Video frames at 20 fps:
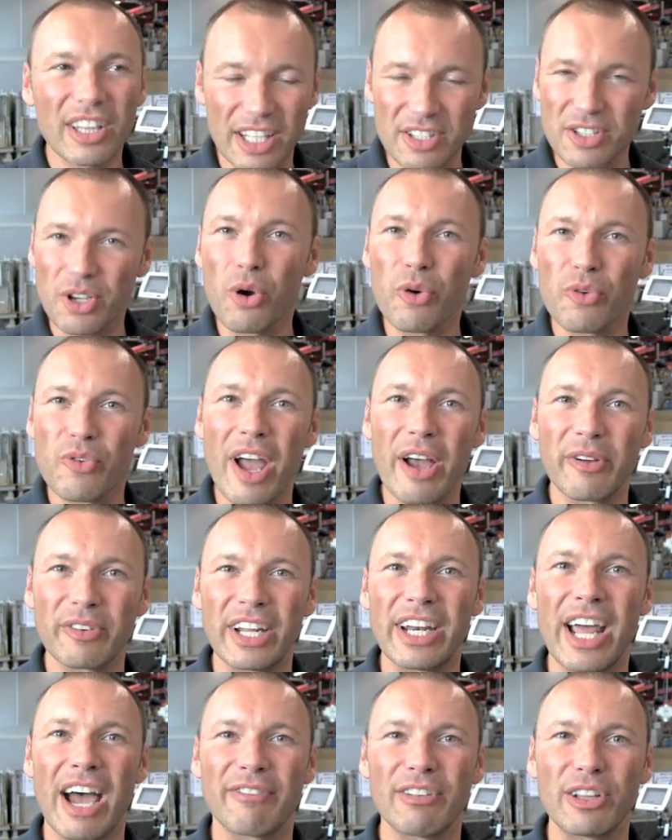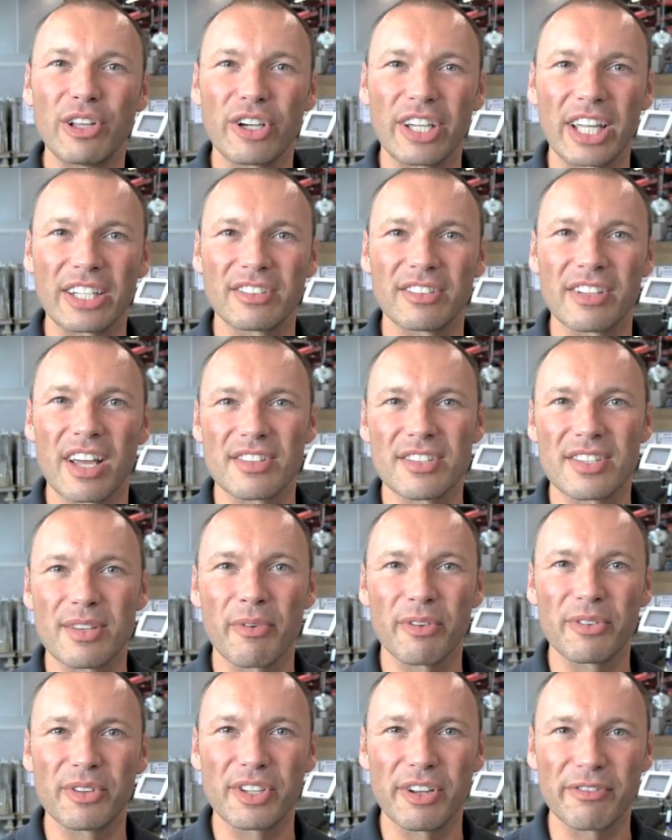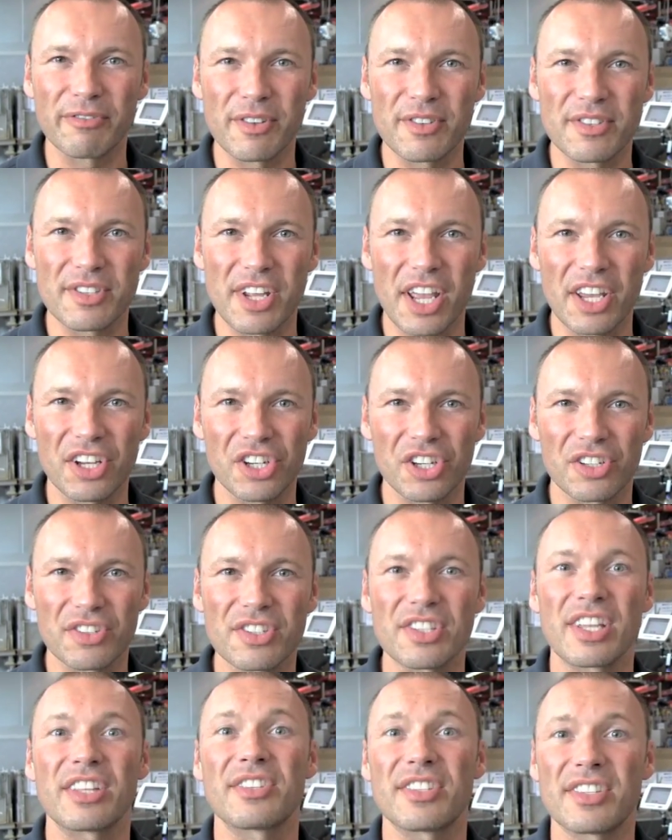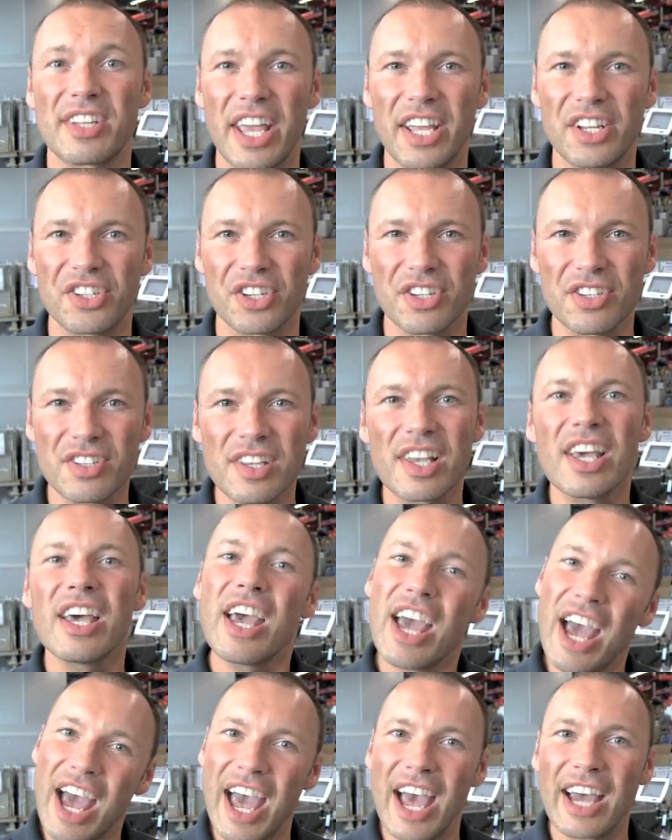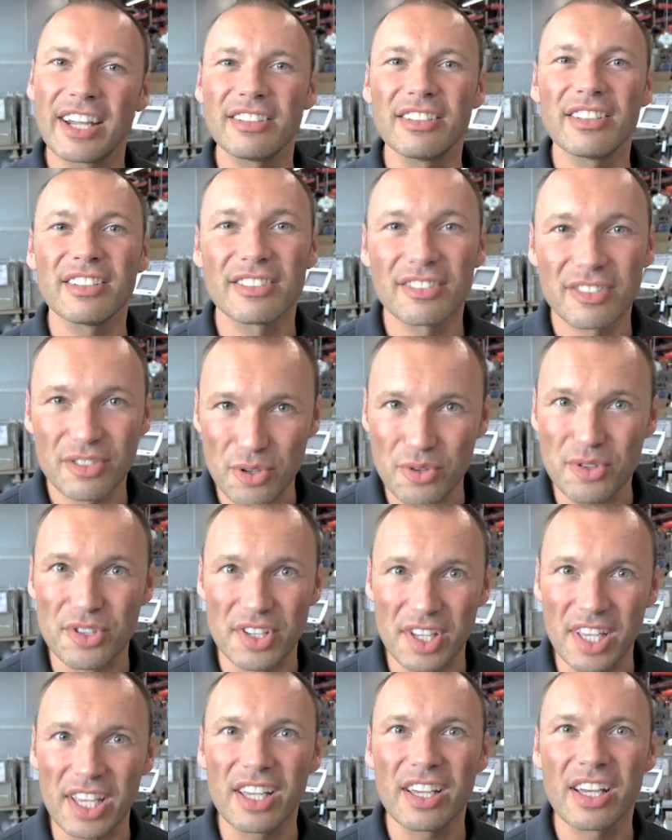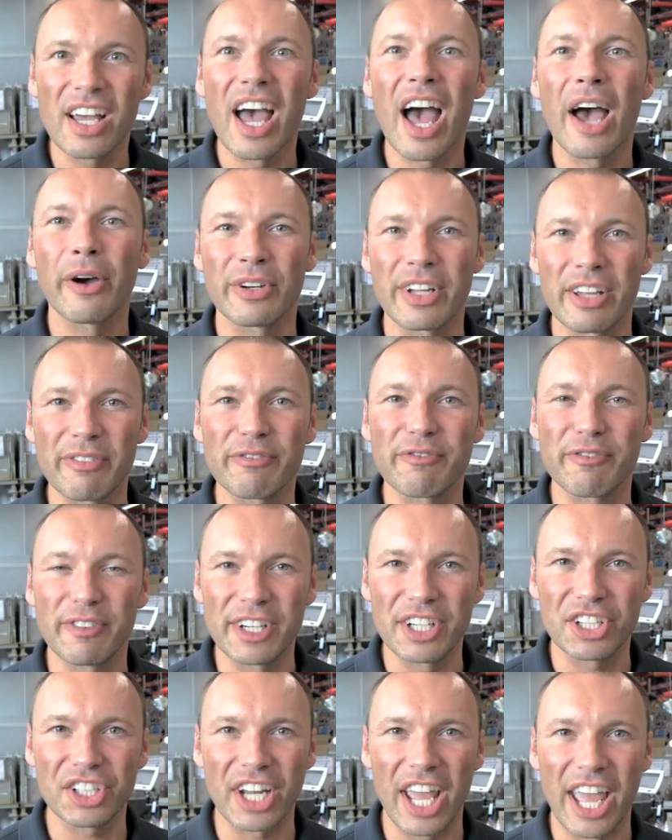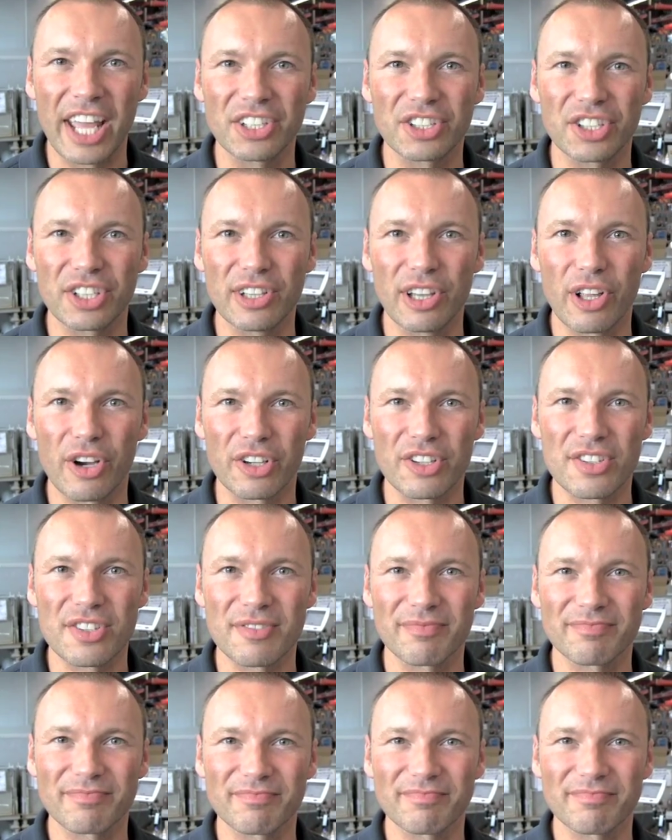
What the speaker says: let's go around and have a look at some of the different stations and stages, and to see how a finished engine looks.